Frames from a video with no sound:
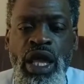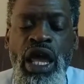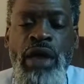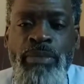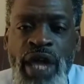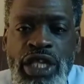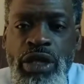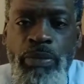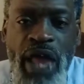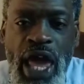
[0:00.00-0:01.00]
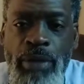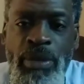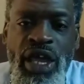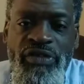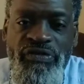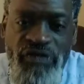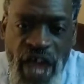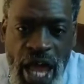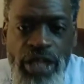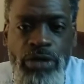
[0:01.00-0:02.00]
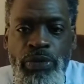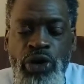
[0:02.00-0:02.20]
and make the black men valuable?